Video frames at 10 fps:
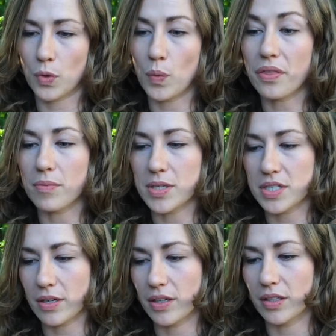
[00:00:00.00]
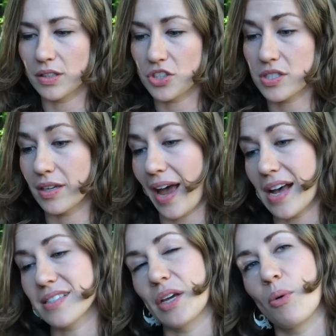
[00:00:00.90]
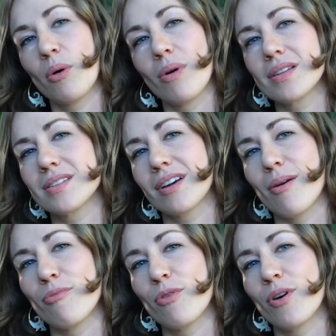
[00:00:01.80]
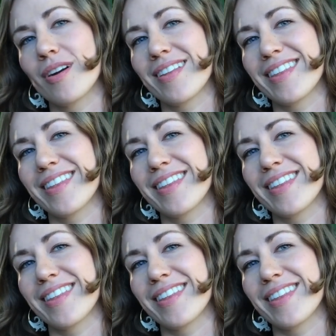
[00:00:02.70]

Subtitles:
with the material, just like asking what wants to come forth.